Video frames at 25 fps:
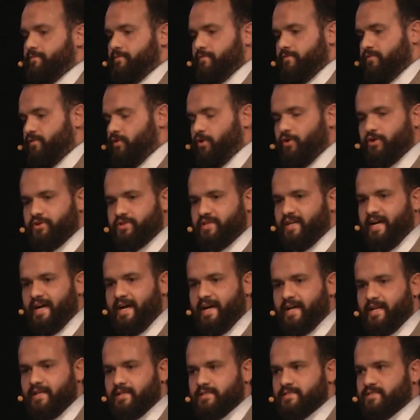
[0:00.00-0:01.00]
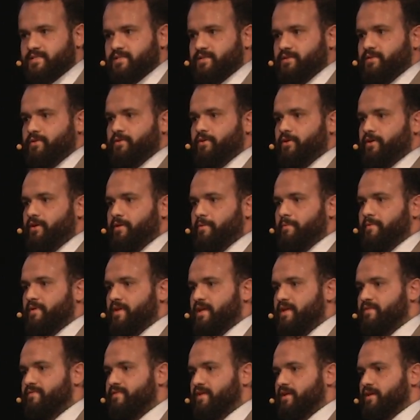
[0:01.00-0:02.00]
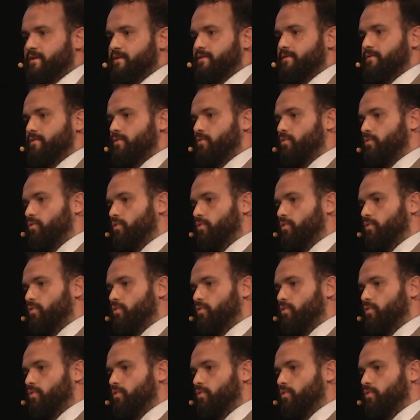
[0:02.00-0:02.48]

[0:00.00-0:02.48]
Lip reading: floor tiles or even